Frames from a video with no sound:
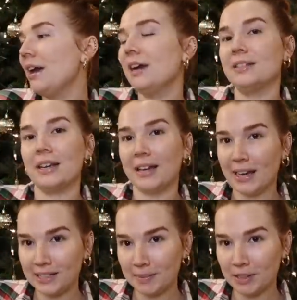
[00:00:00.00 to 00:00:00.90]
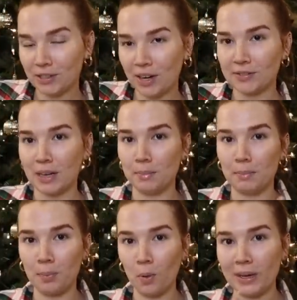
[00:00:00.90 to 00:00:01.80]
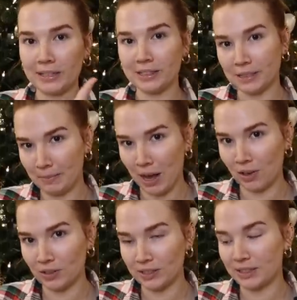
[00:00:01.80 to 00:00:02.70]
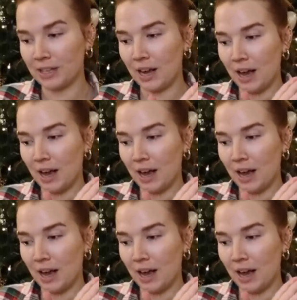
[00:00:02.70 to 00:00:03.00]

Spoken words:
It is a Casey Musgraves and Boy Smells